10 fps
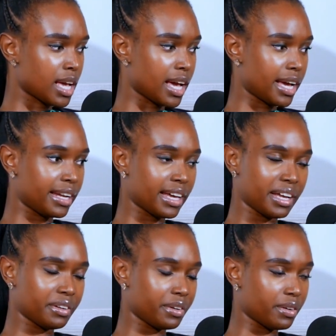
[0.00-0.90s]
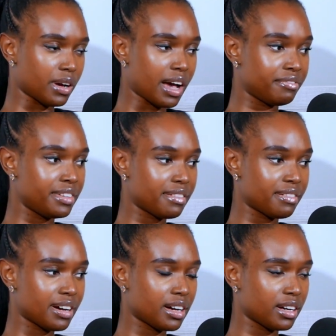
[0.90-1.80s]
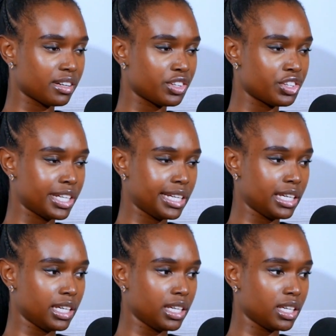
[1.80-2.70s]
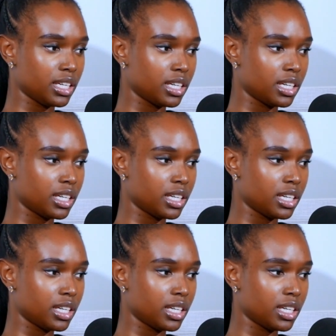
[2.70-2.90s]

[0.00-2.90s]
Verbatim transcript: and I don't know, I've never really